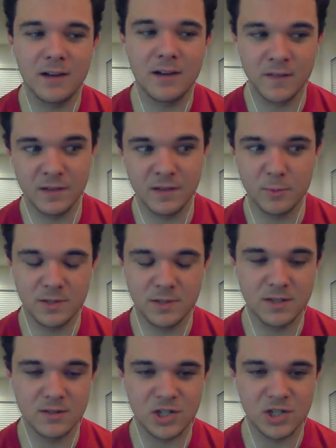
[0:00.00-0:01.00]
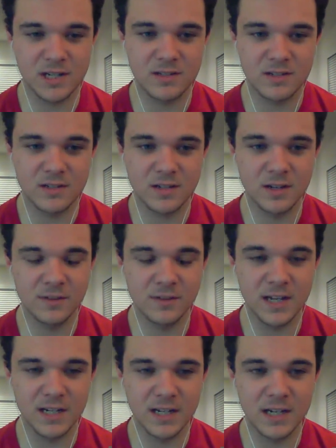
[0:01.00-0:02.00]
a 50% chance of
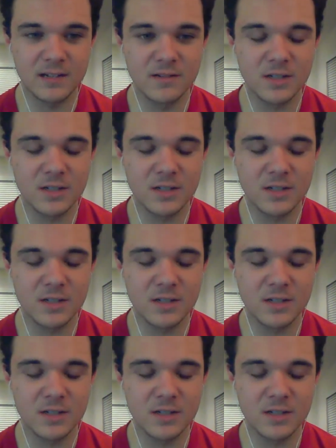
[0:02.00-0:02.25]
getting in.